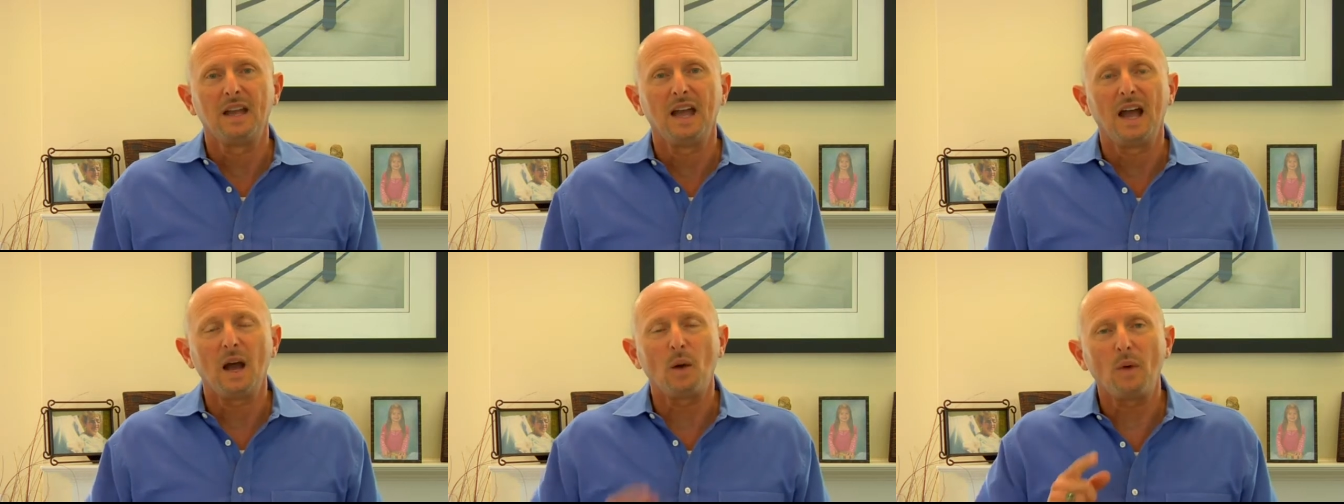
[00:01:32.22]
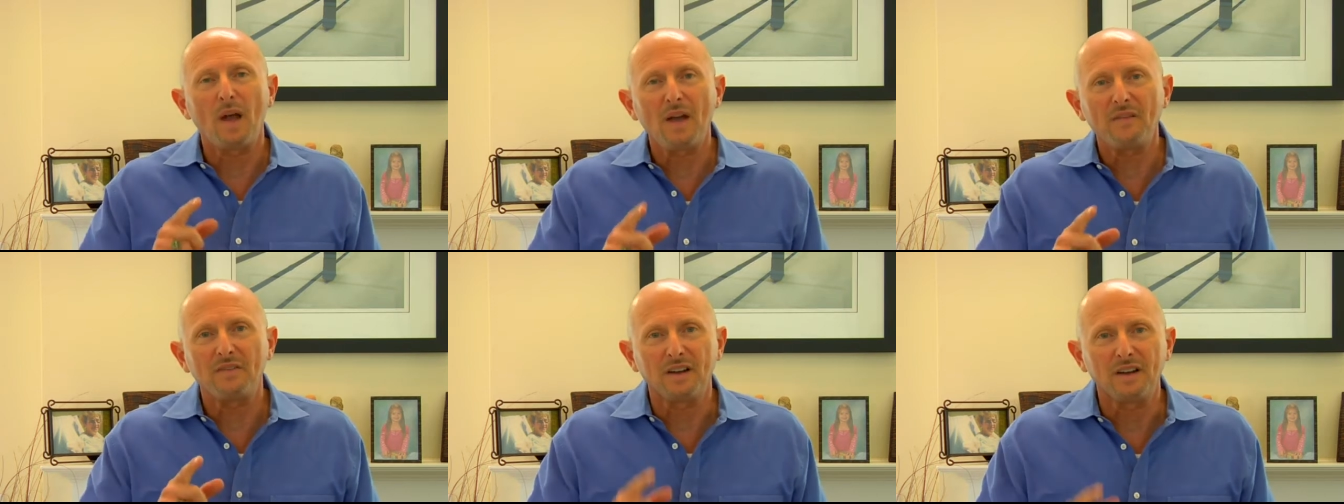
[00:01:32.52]

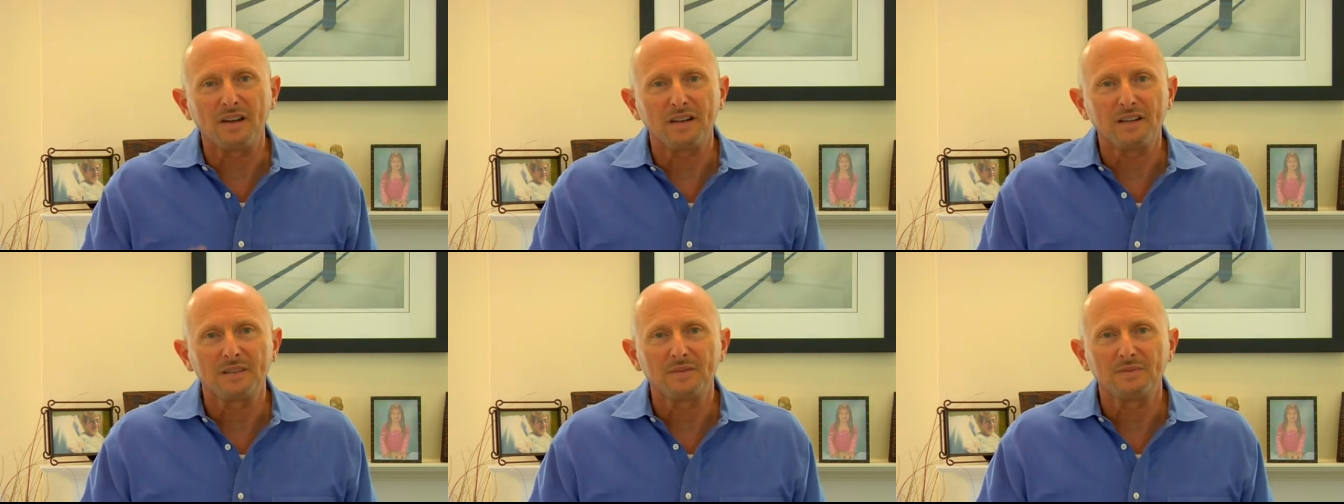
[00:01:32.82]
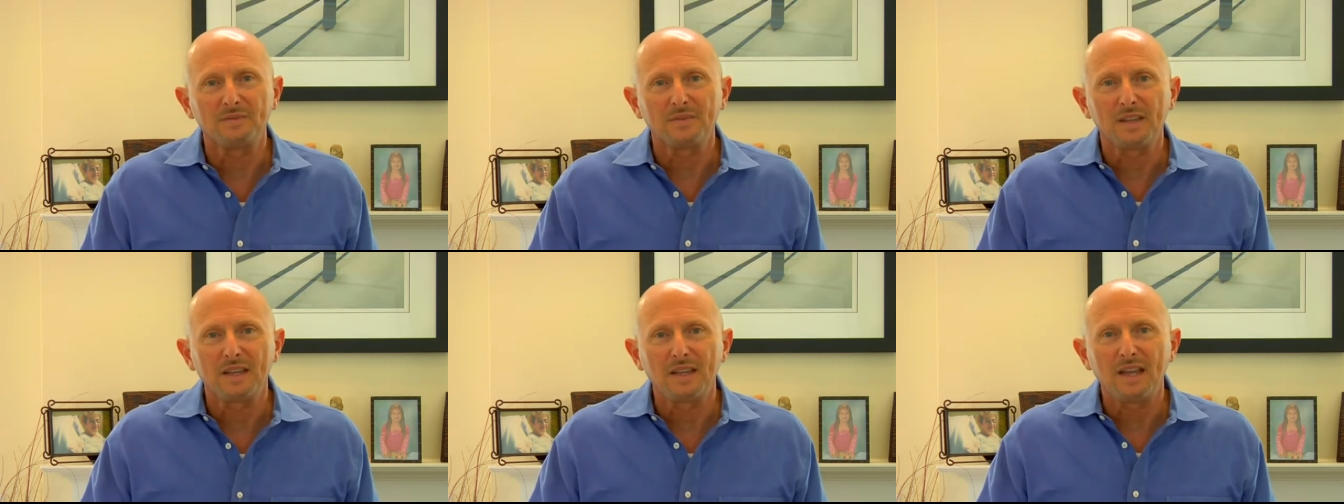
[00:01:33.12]
However,
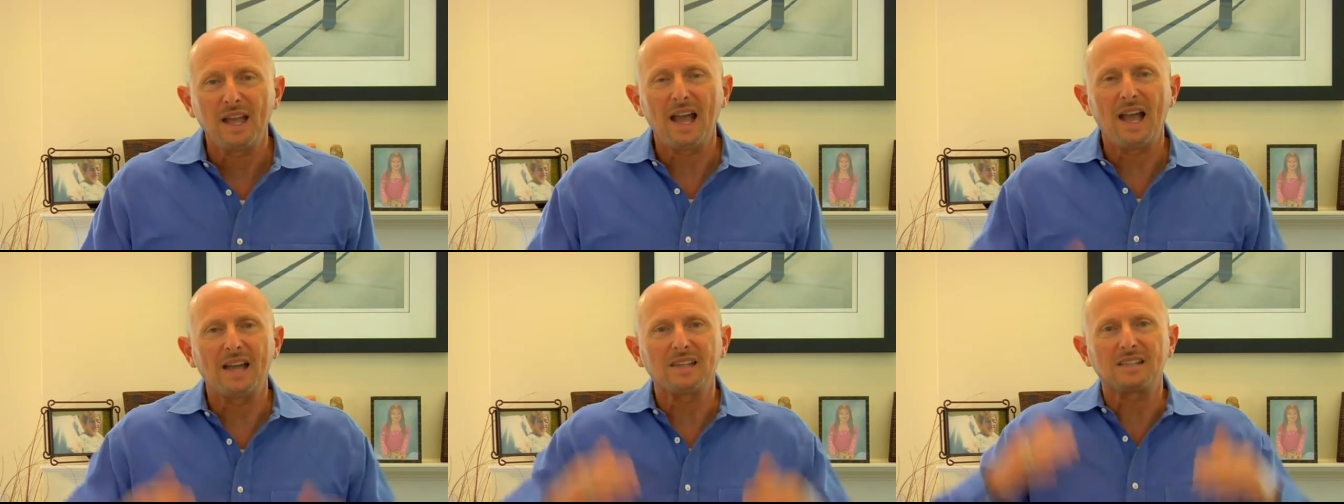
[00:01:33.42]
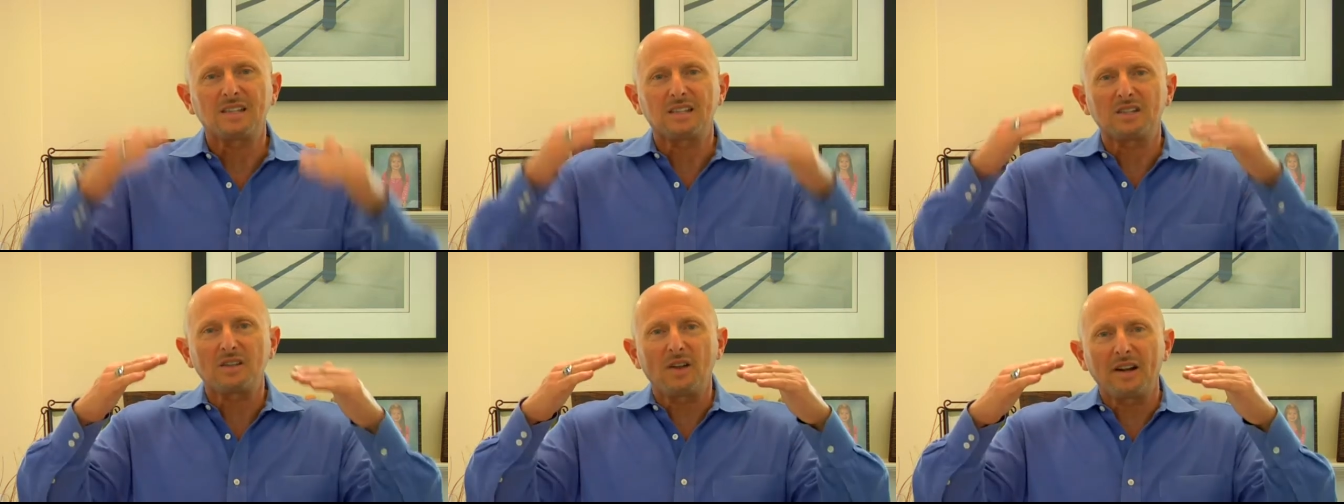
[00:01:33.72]
as it
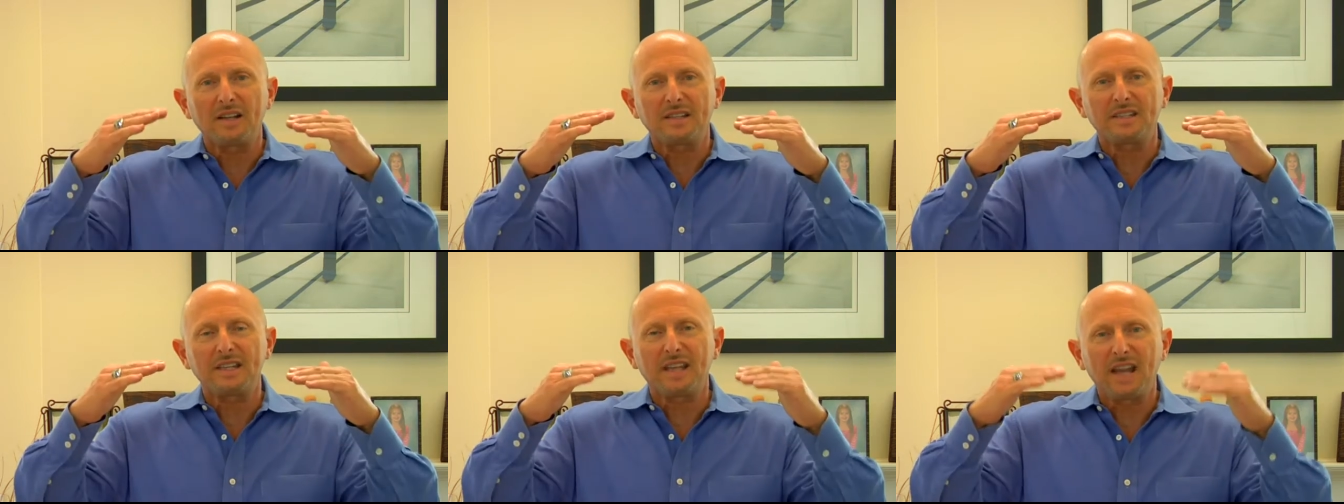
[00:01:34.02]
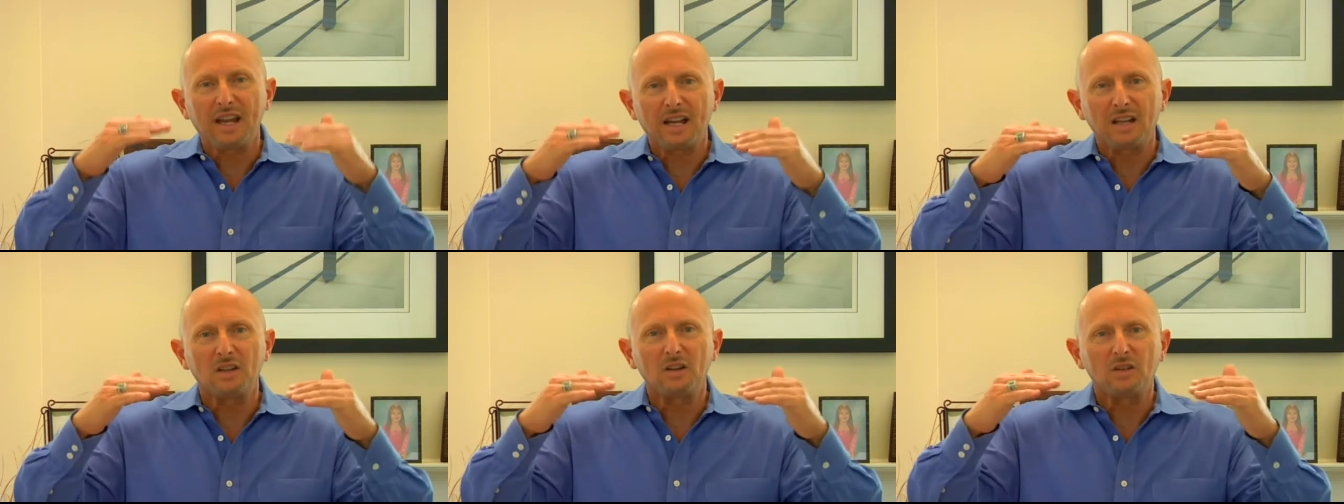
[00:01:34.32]
started to
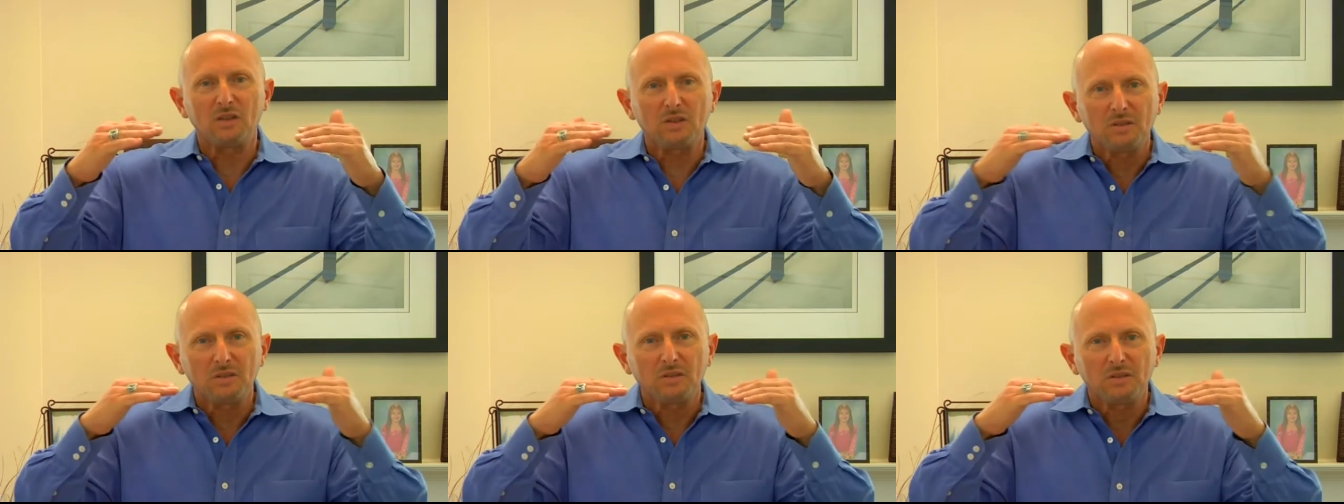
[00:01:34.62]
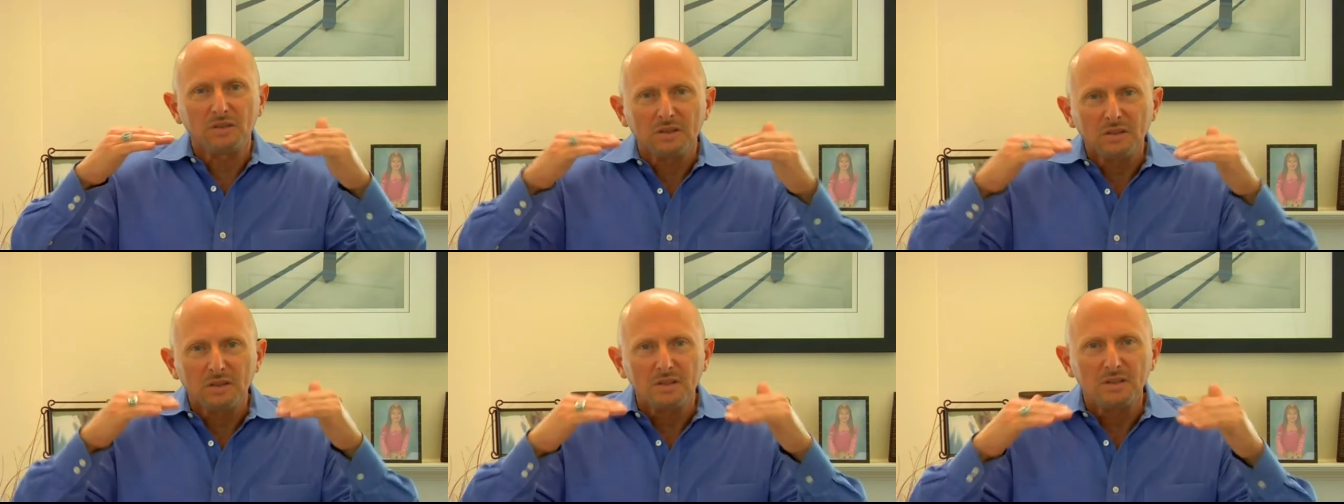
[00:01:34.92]
get a little
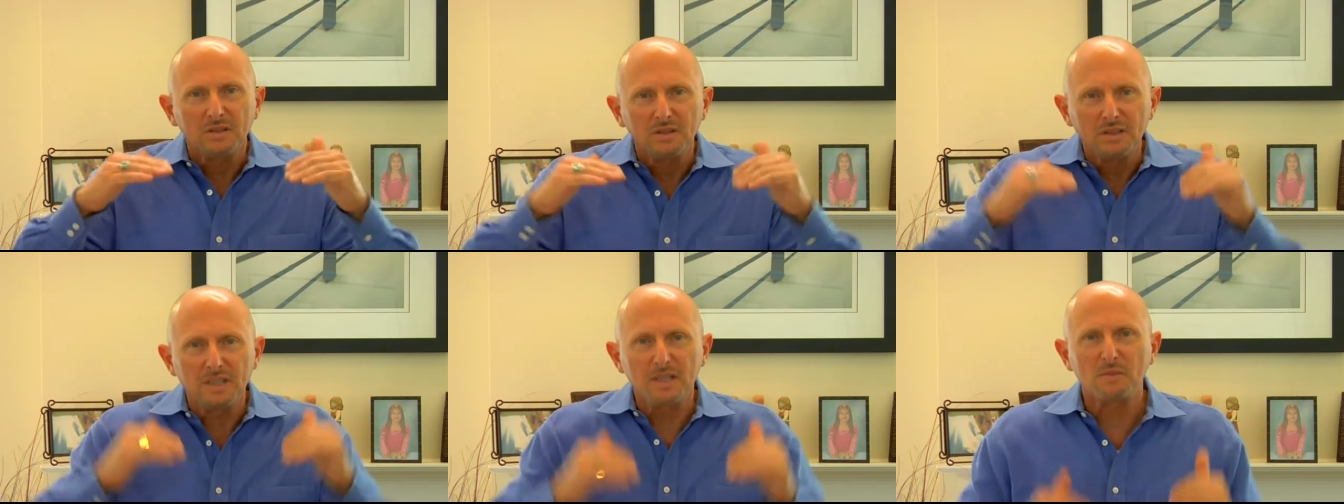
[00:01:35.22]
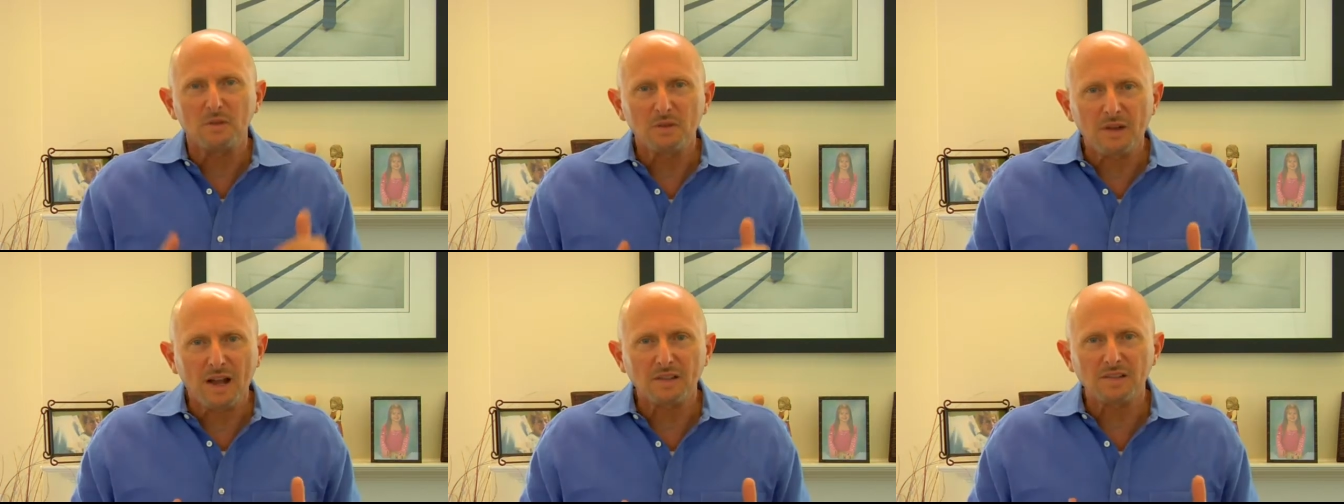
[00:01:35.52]

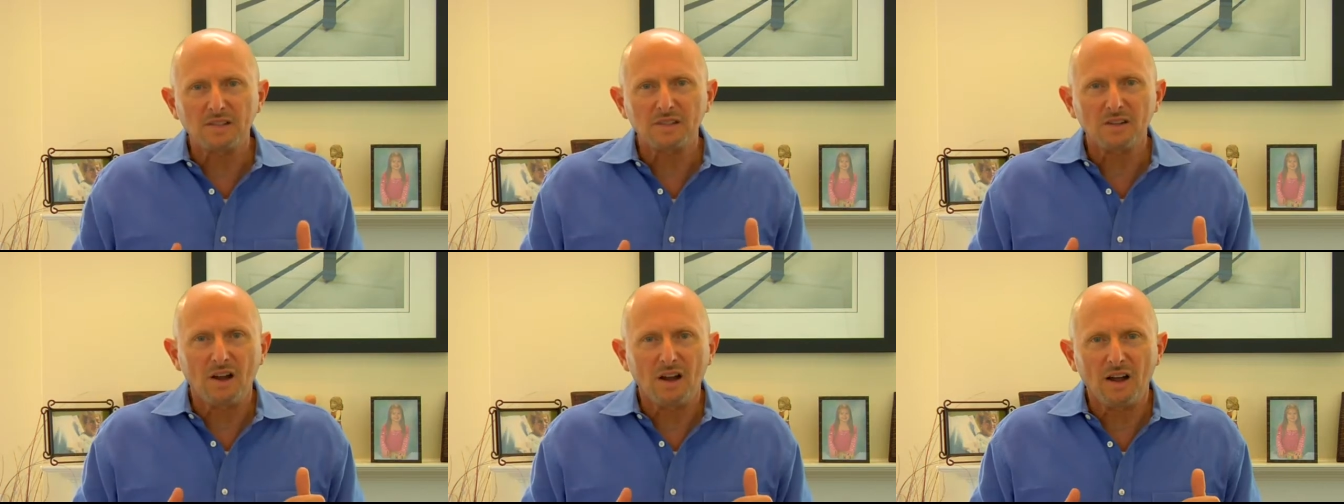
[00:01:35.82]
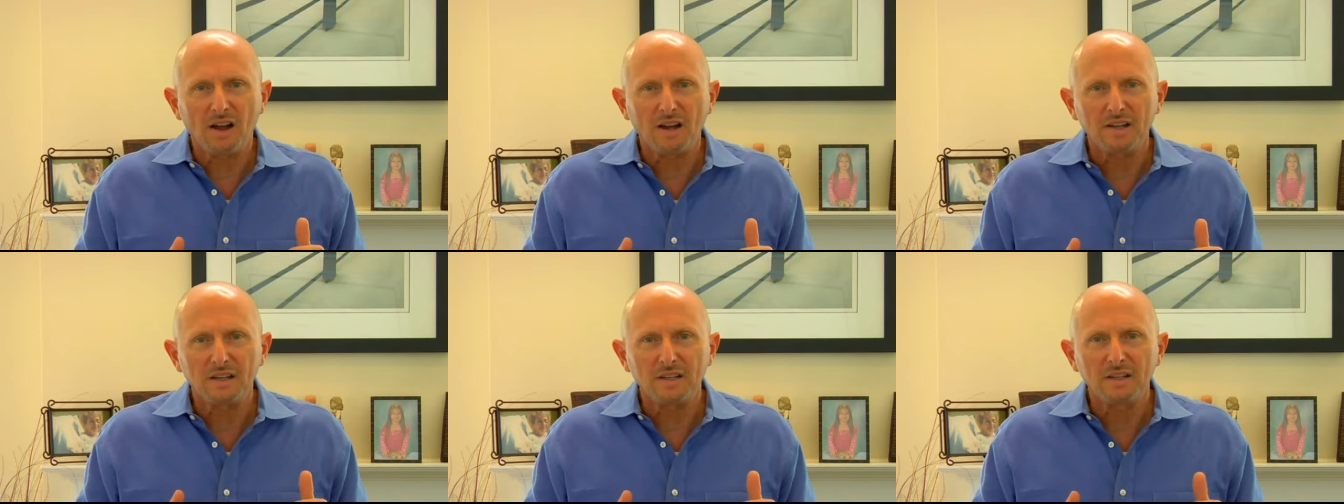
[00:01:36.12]
dimmer
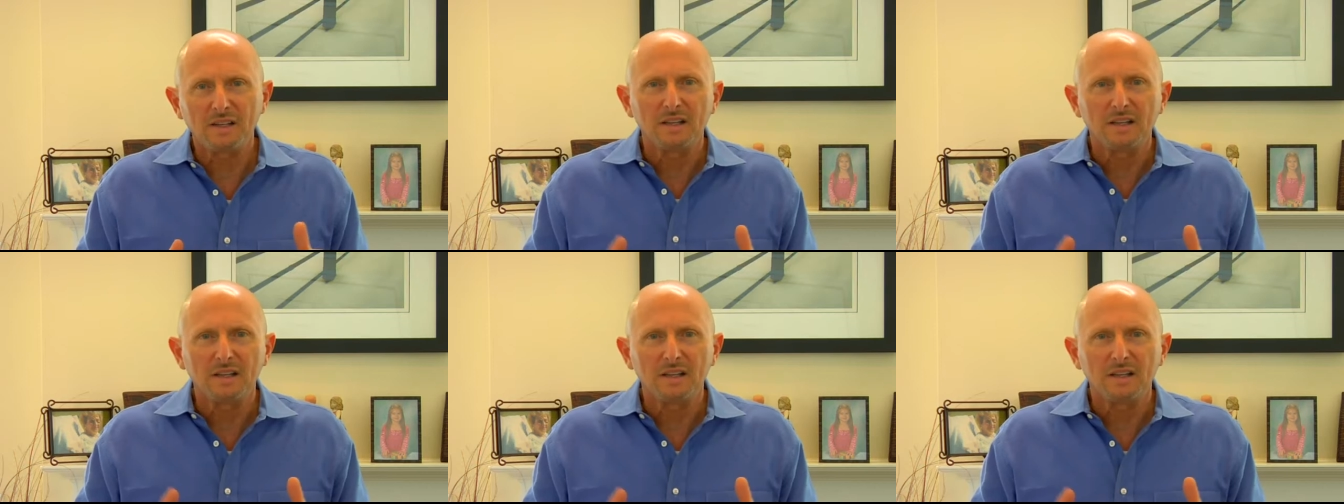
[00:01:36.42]
outside,